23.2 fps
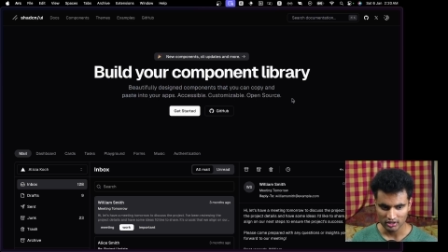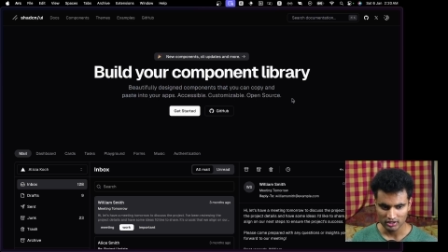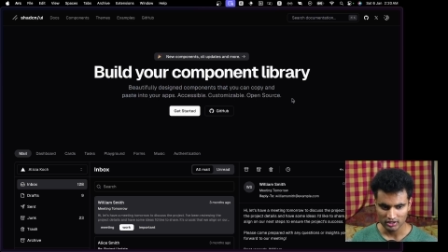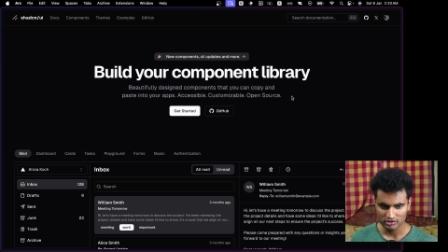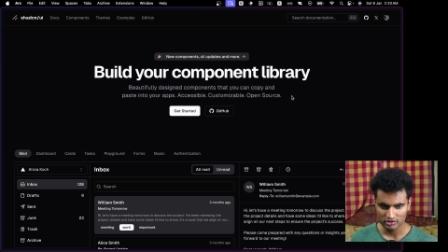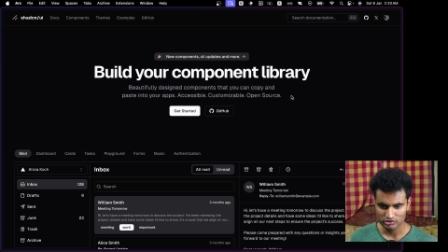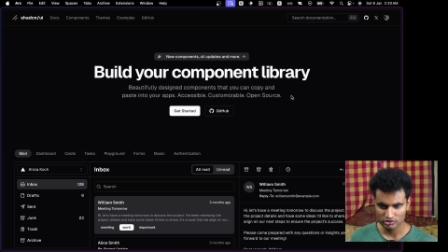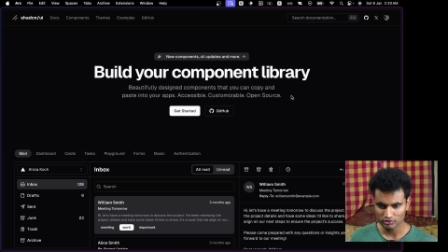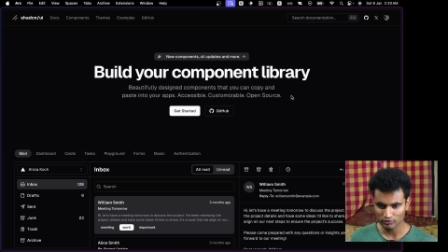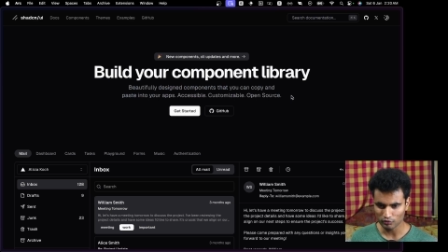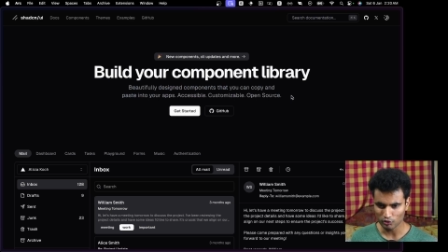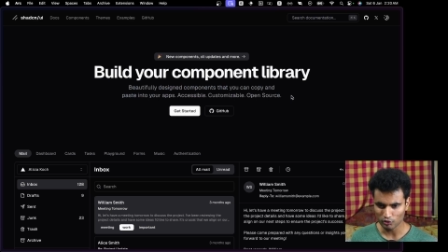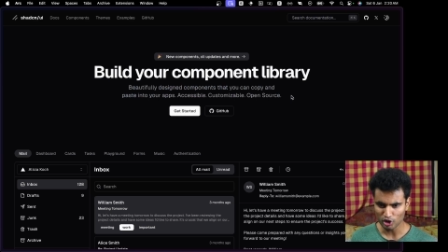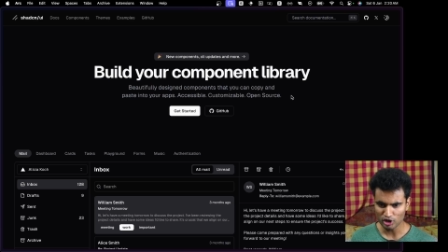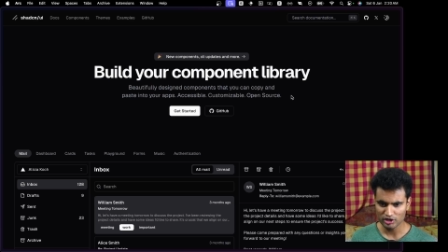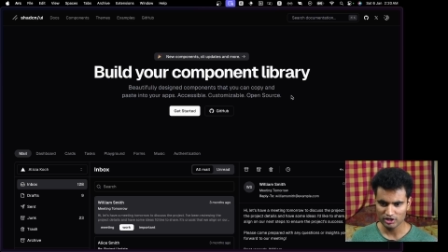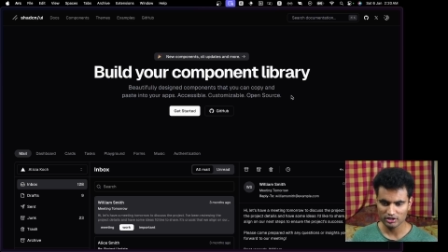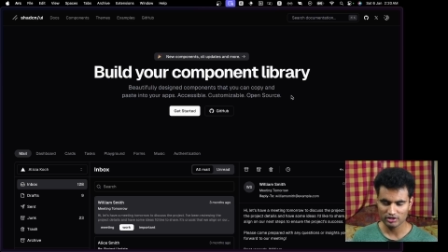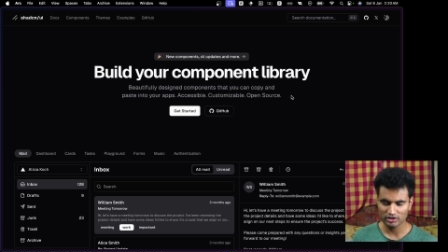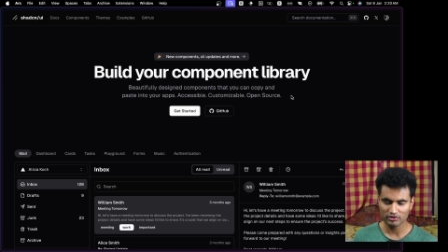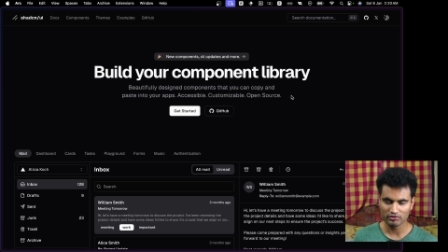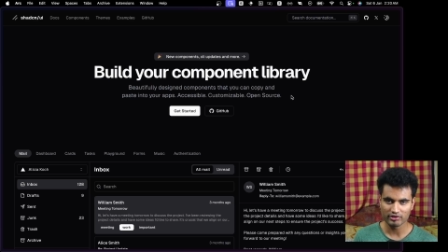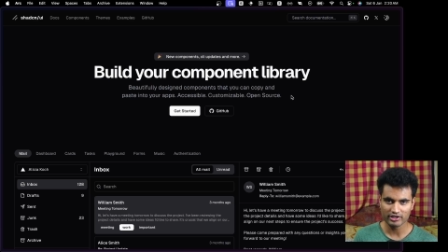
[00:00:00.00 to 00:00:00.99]
So what
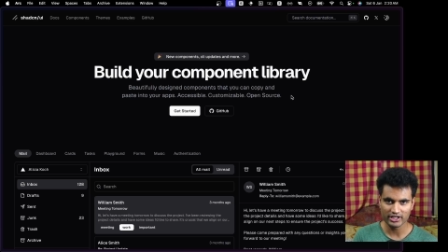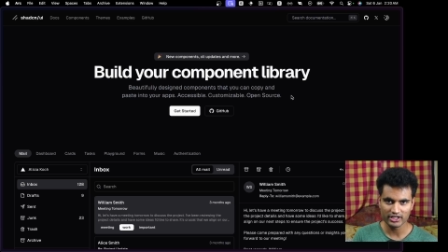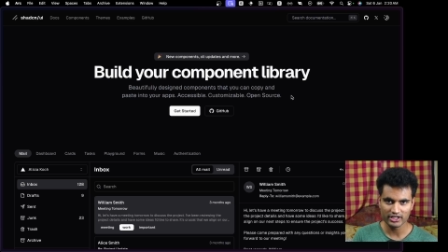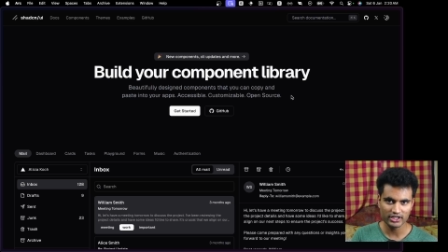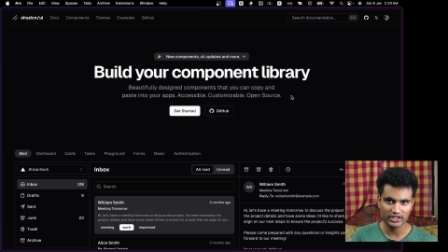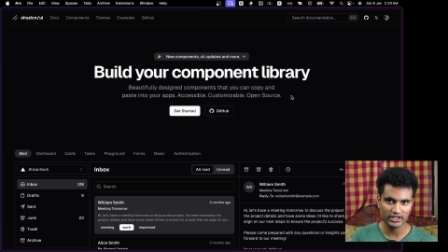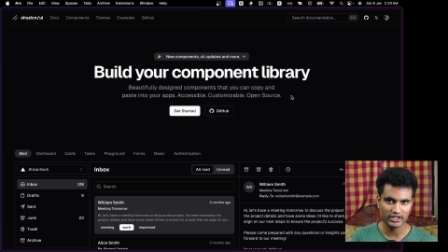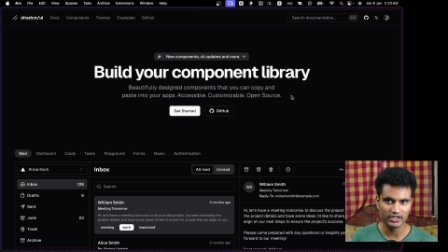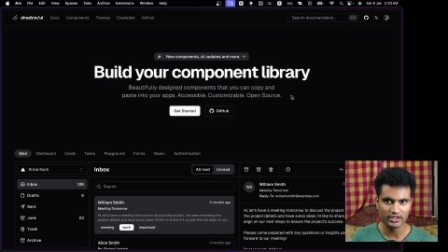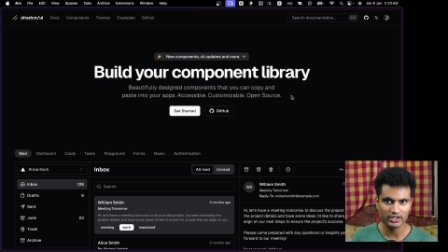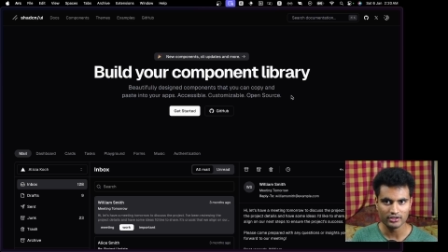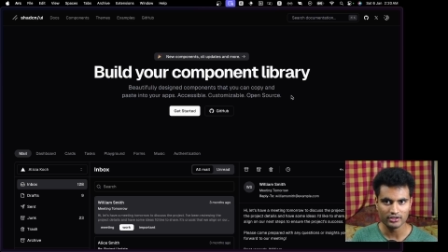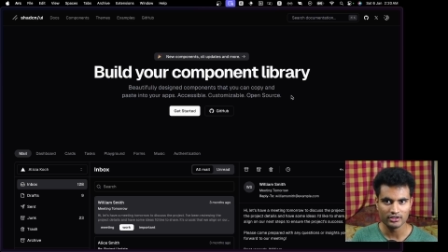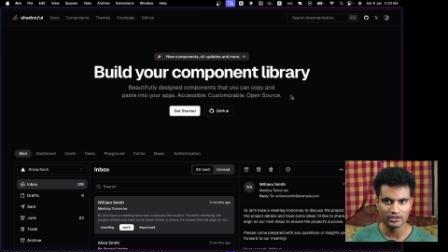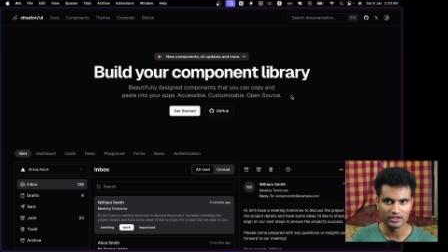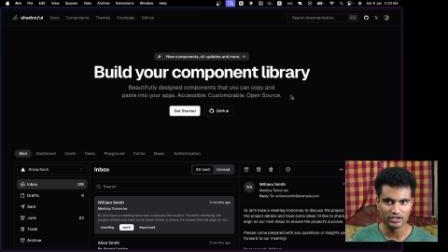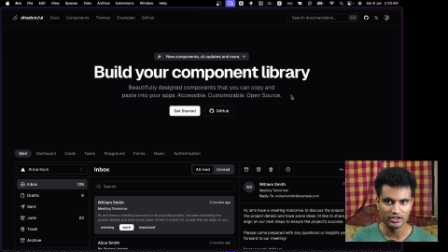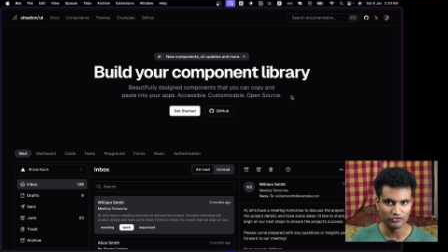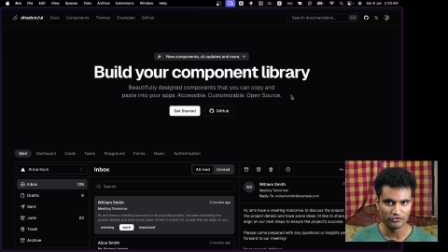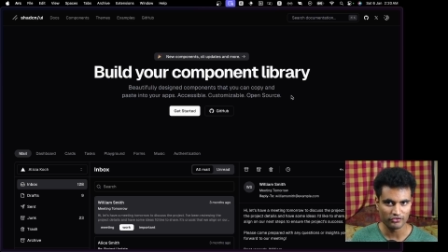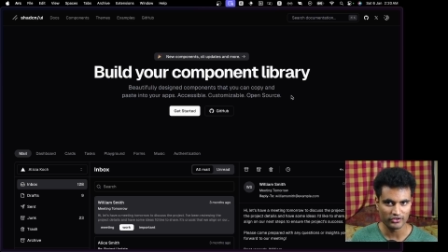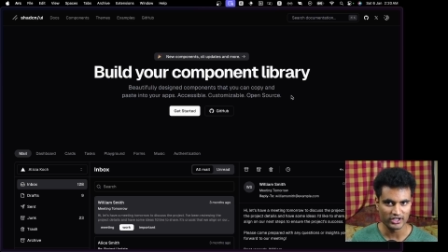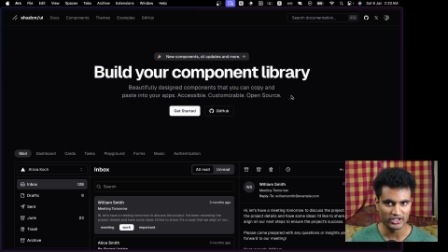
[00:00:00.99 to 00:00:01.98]
really
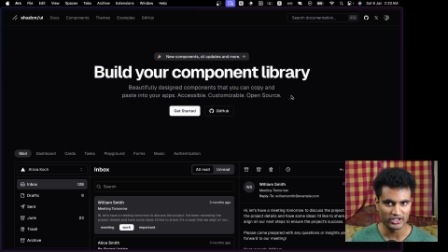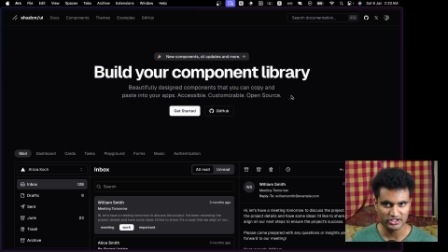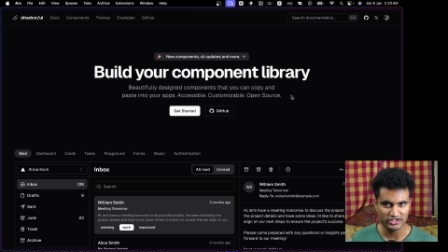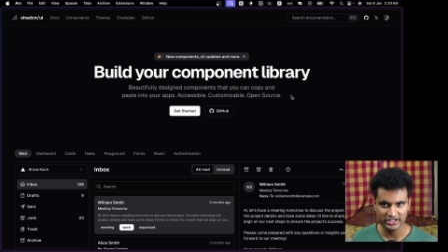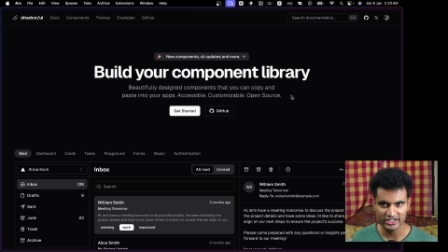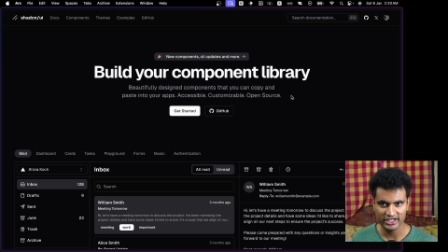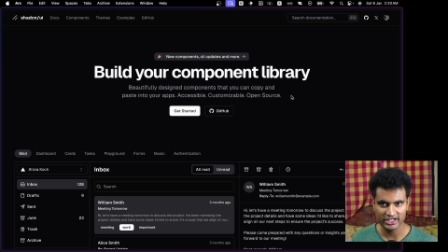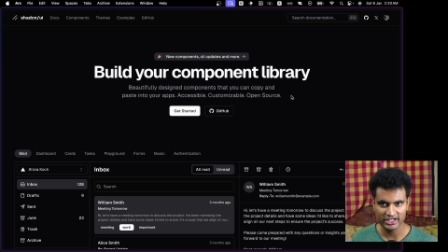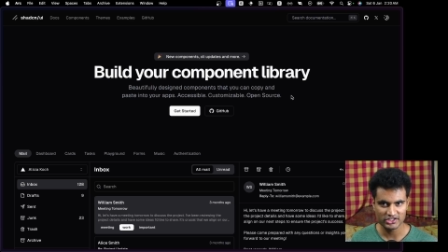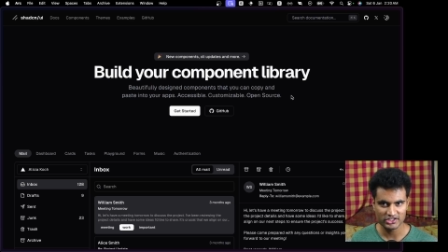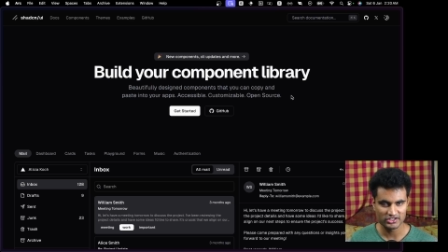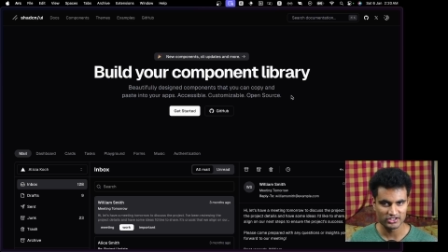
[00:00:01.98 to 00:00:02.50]
differentiates